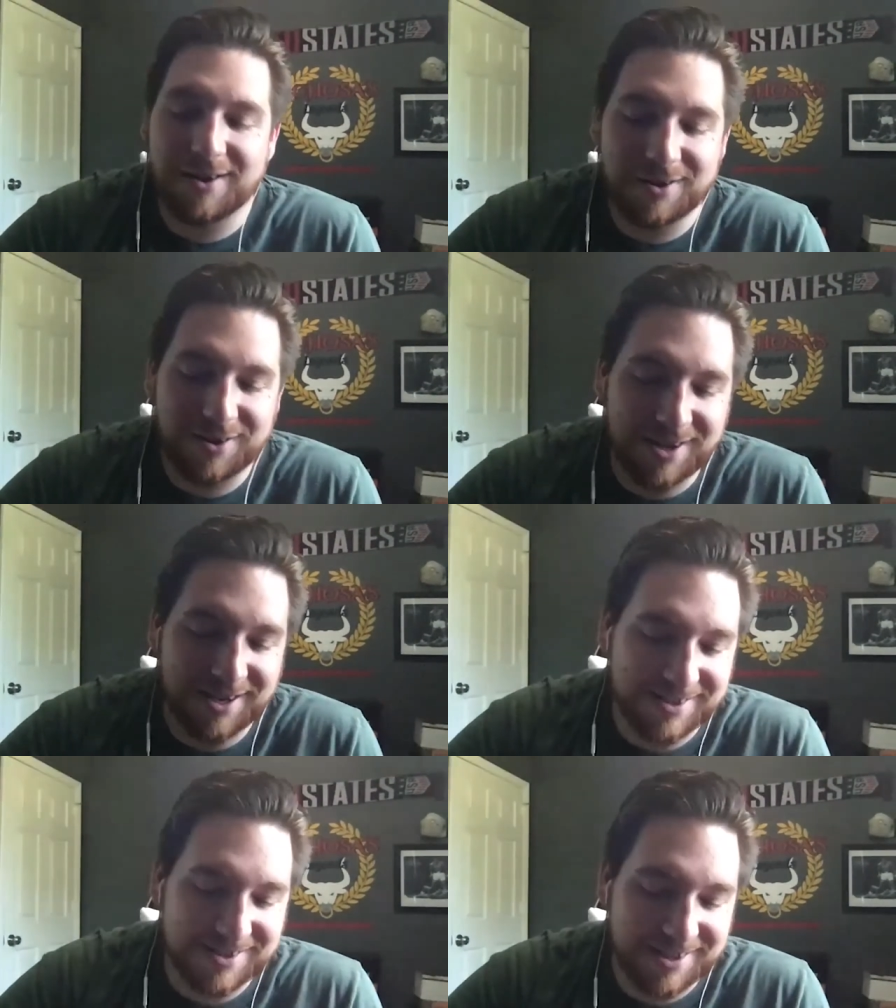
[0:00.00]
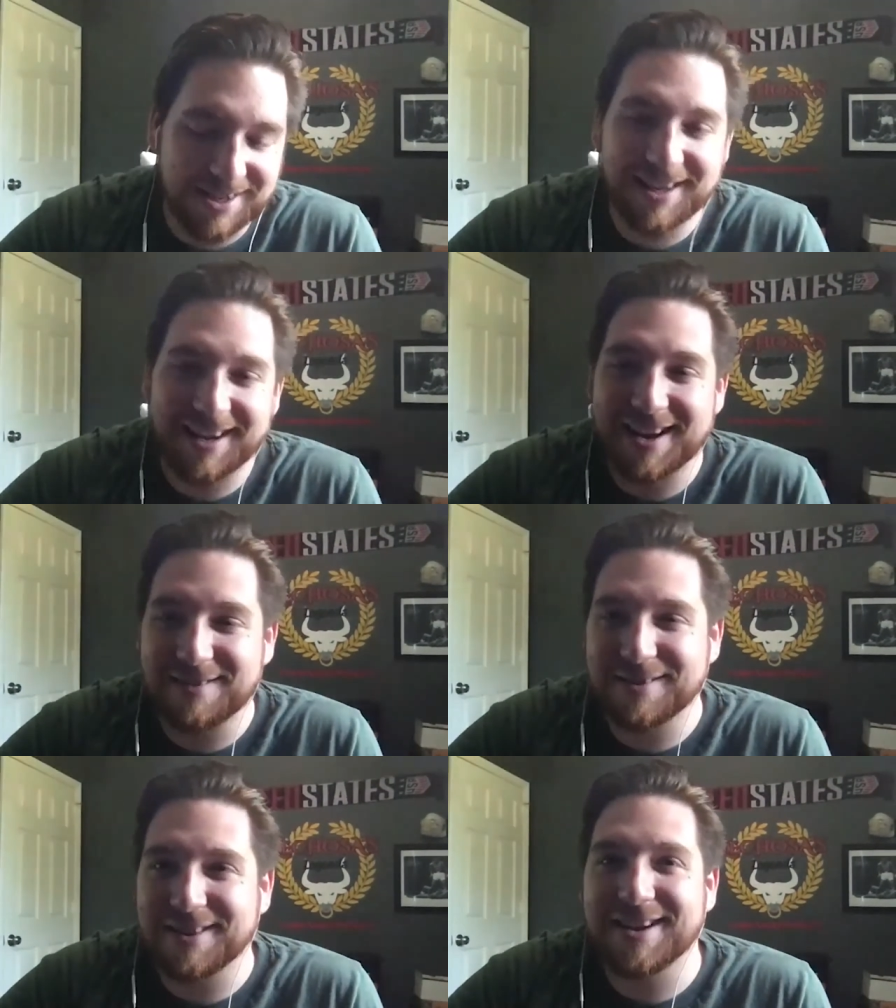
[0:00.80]
the ceiling and
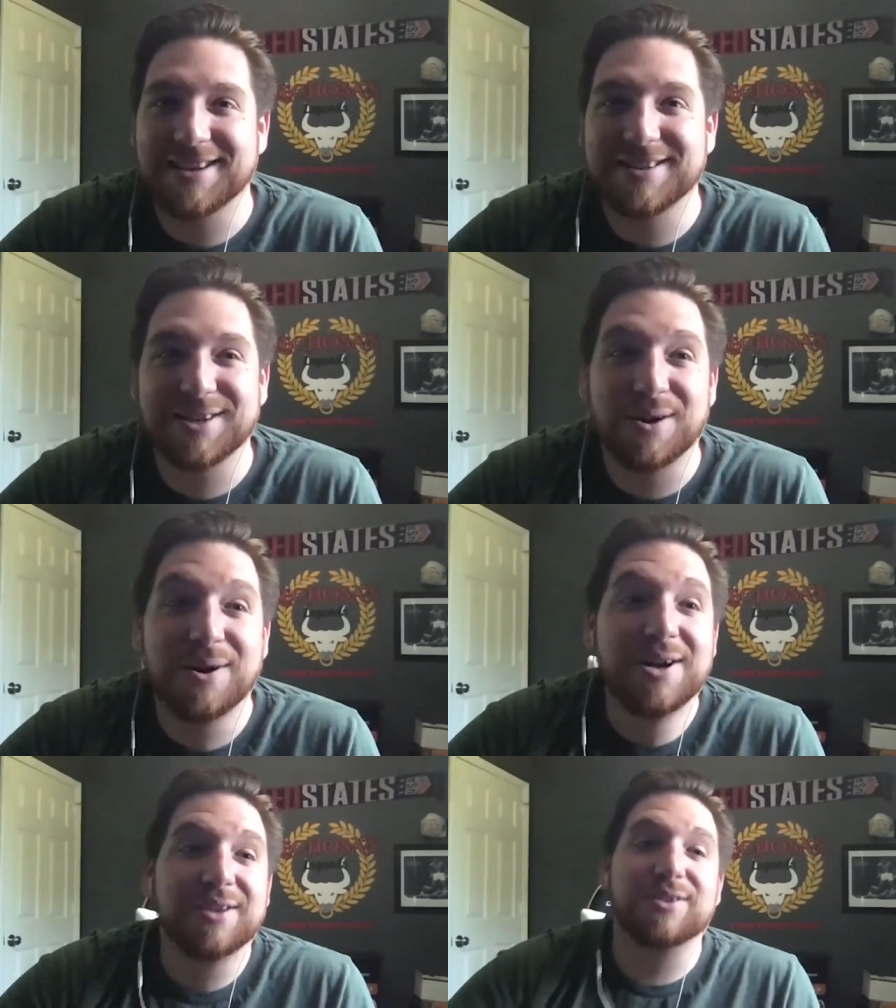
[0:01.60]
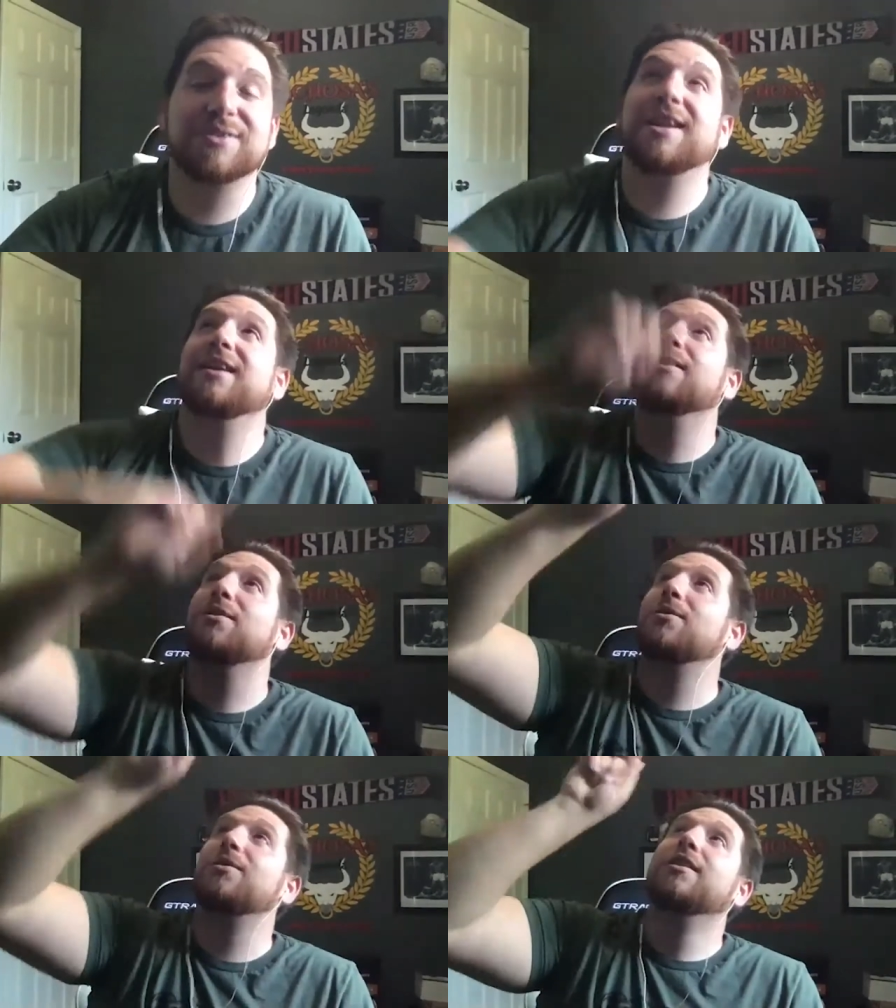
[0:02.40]
everything, and so there's like
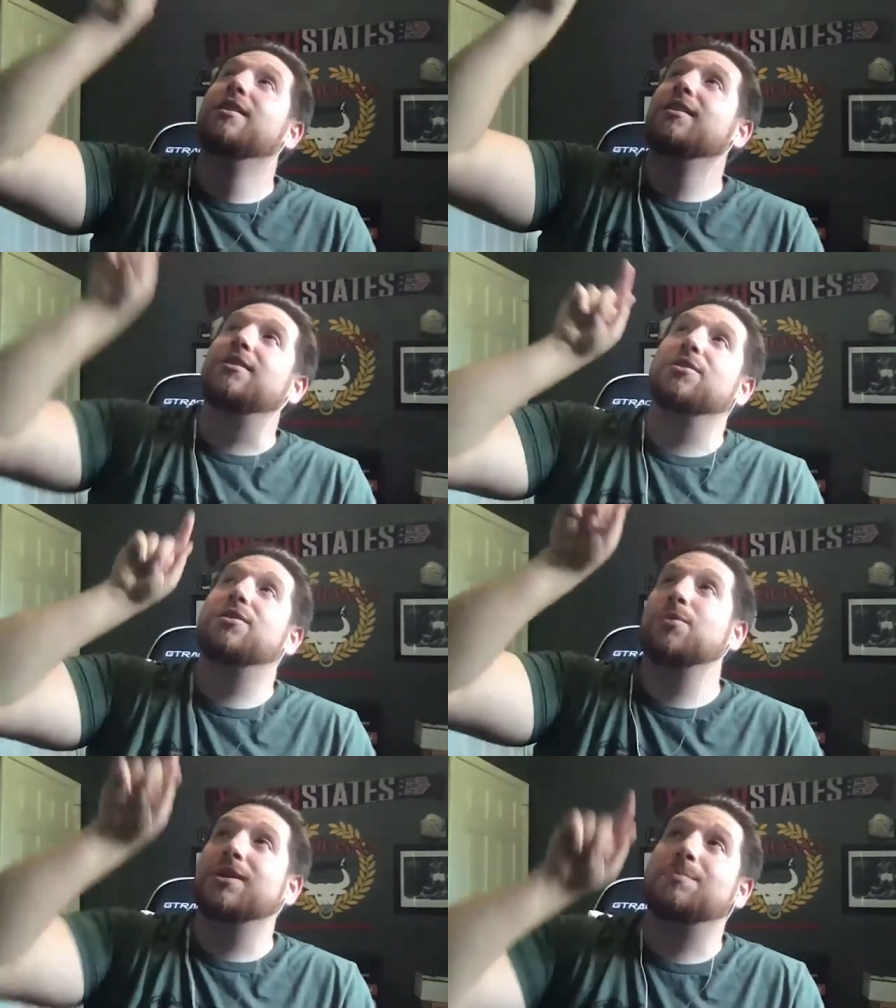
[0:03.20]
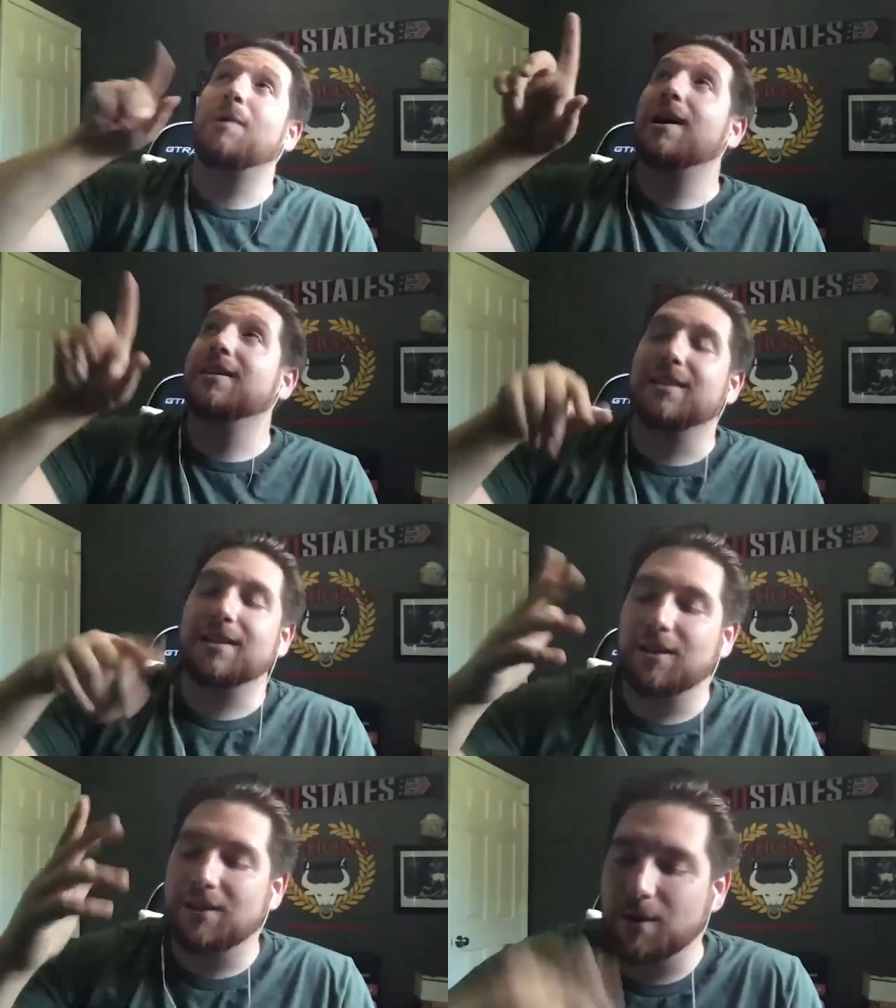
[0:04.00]
little there's three spots
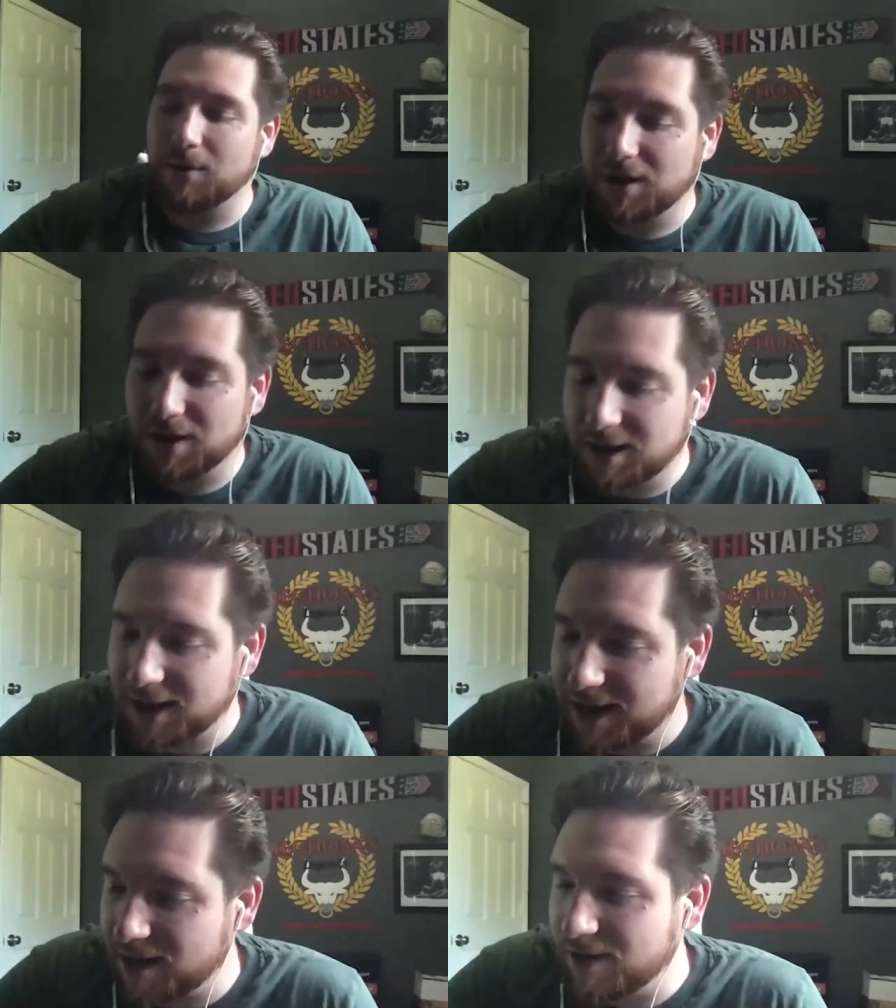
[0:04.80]
in there that we couldn't get out,